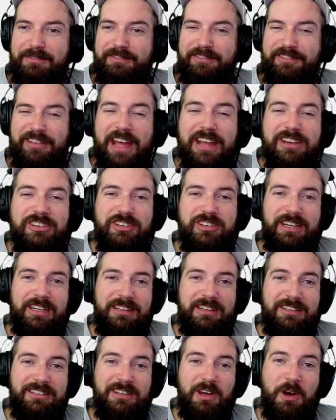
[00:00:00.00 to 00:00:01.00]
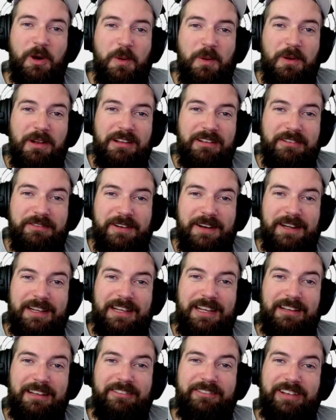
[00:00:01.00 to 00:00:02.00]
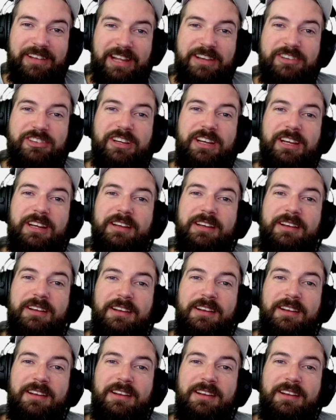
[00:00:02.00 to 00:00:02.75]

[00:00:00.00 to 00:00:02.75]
vegging, totally fucking vegging